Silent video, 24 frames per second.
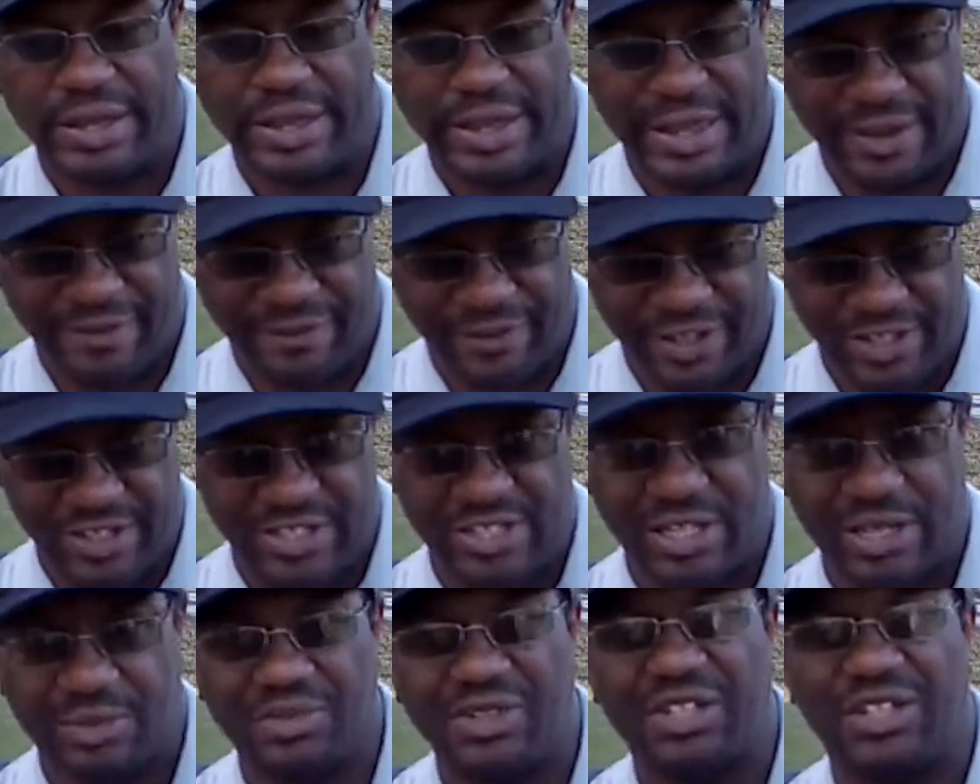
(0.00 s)
If it's
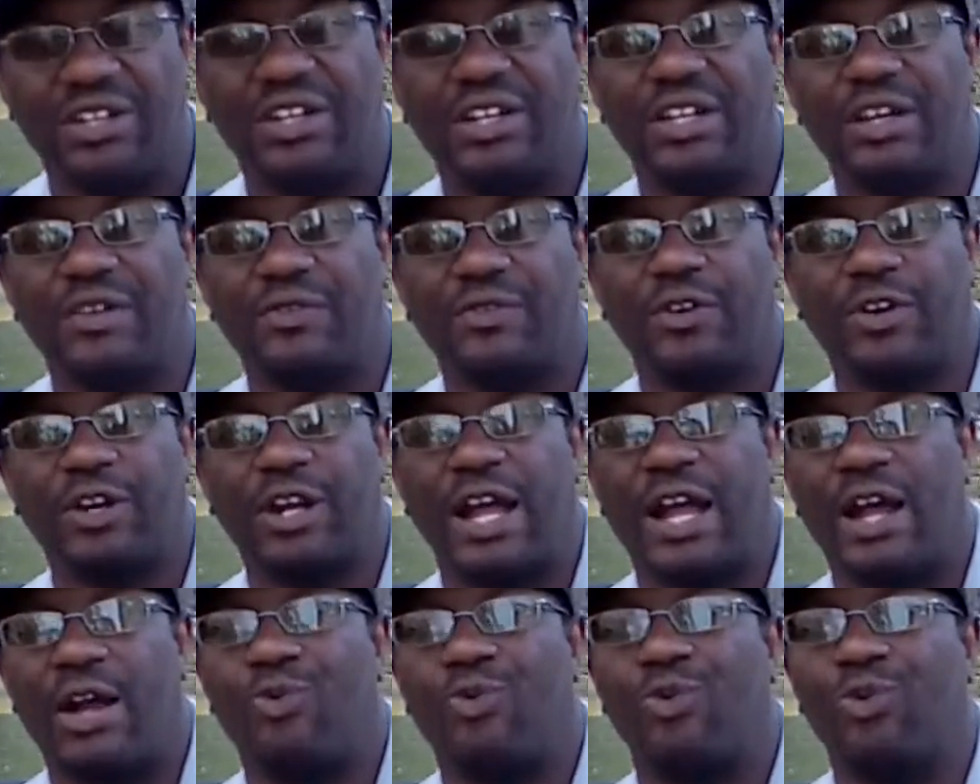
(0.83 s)
something different,
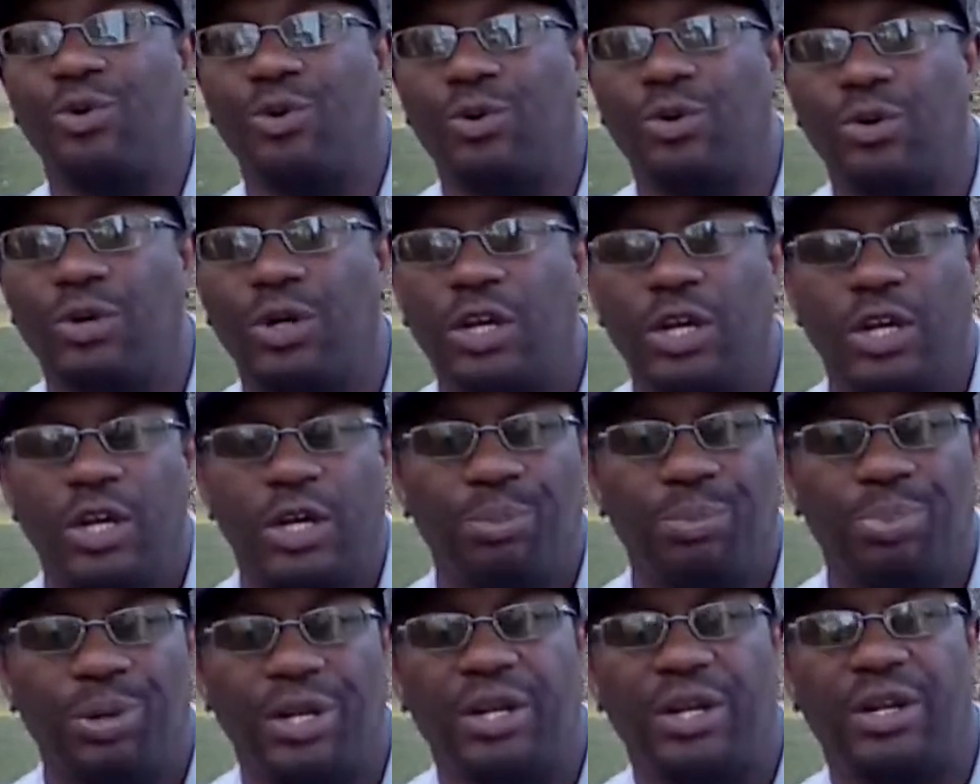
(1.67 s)
I will
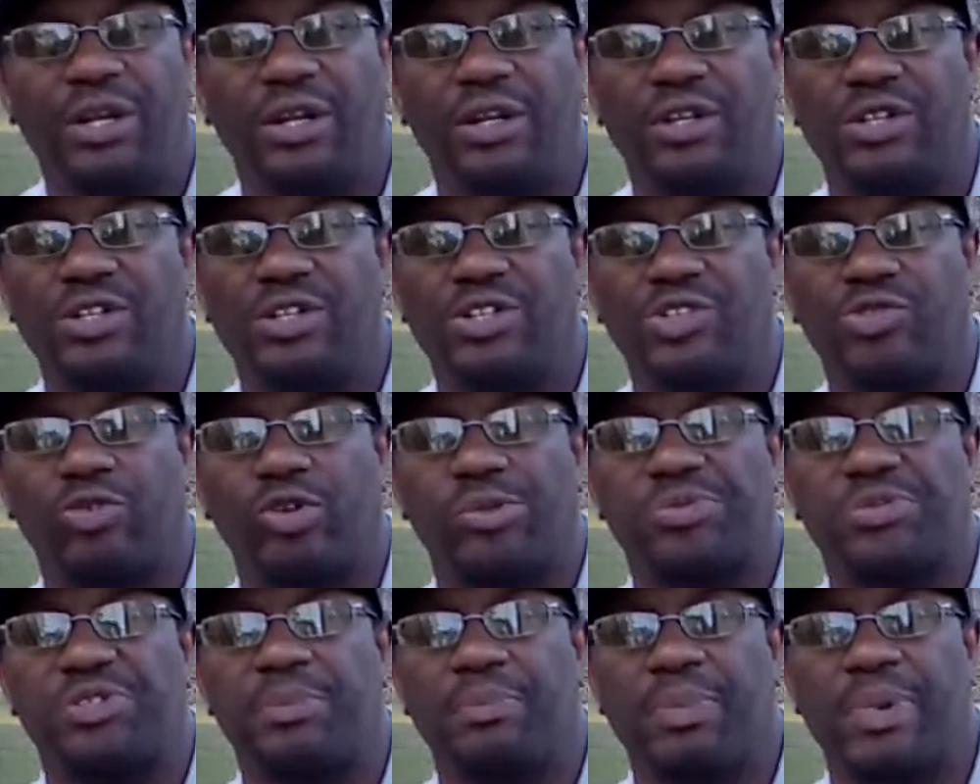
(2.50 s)
put it in the
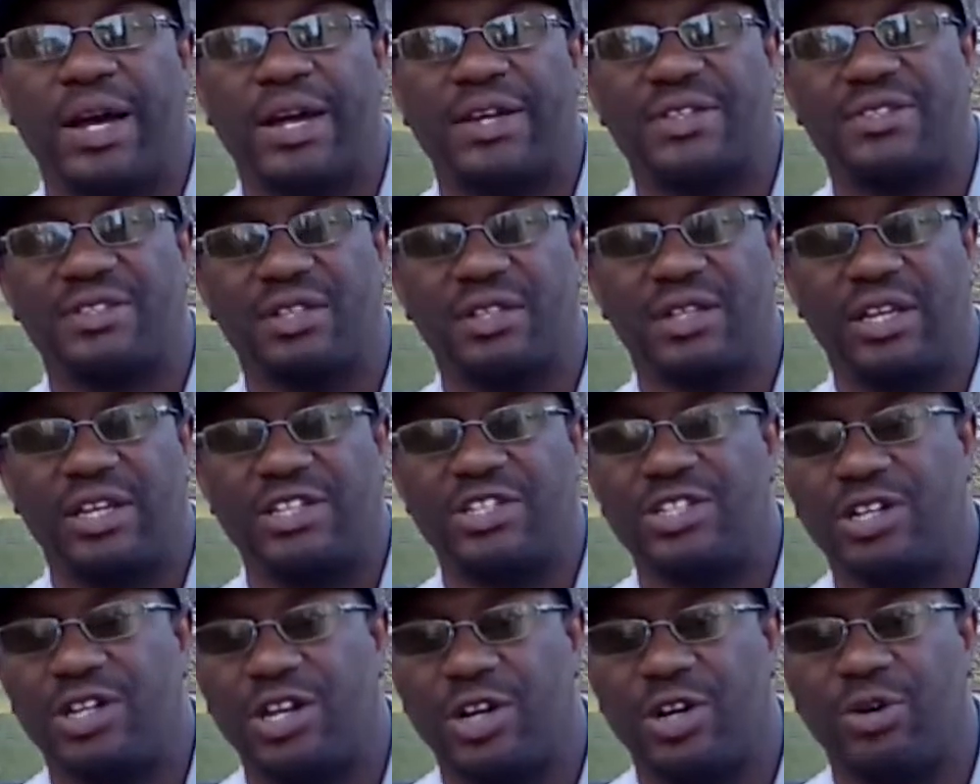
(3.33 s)
description box to
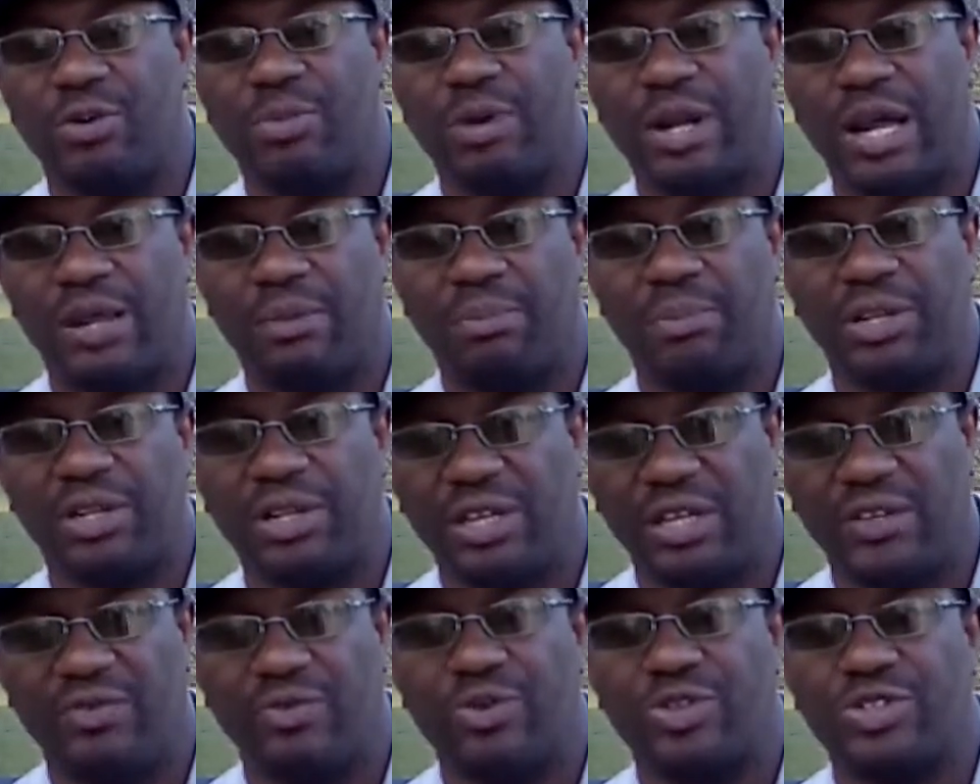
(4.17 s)
let you know, but I
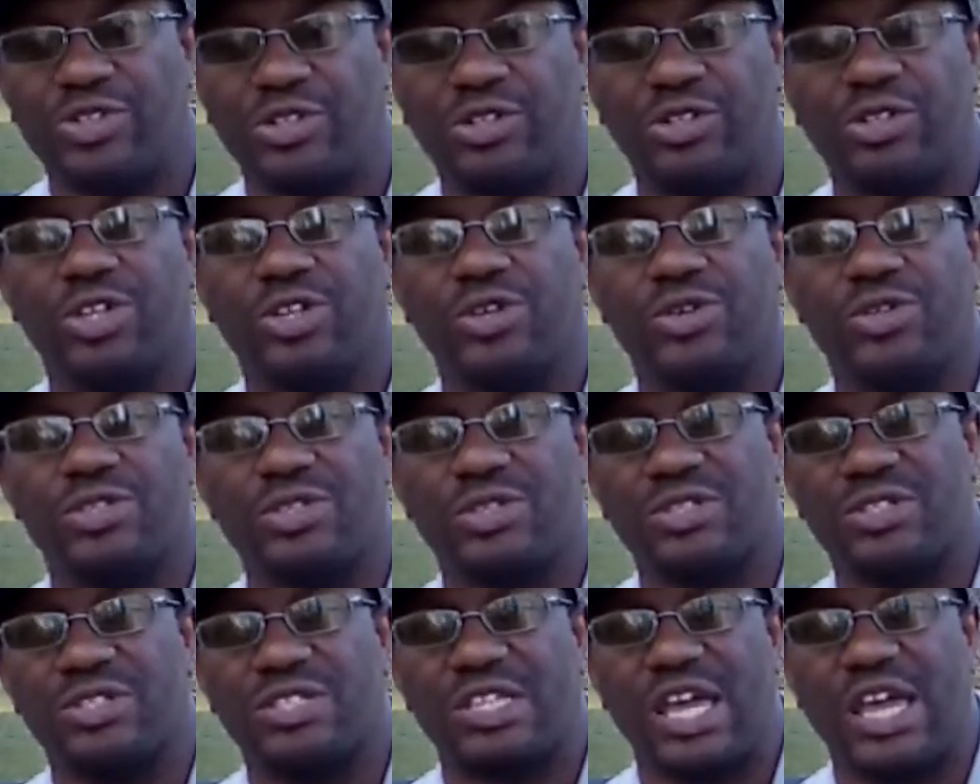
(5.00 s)
believe we're still
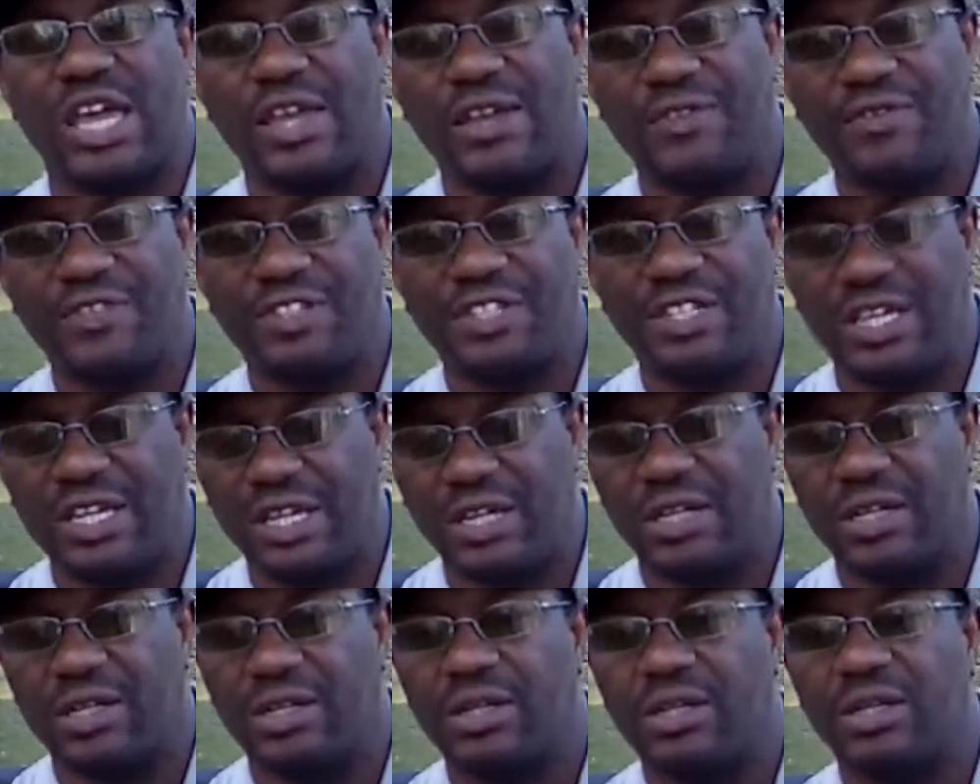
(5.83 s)
using
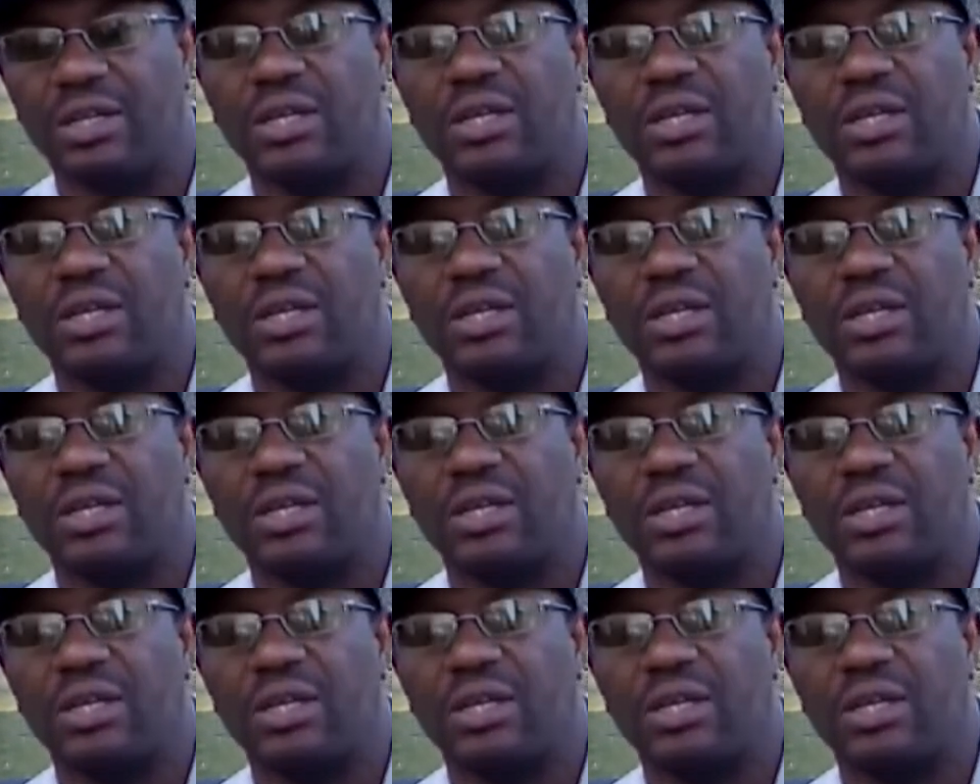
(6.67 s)
SAVE10.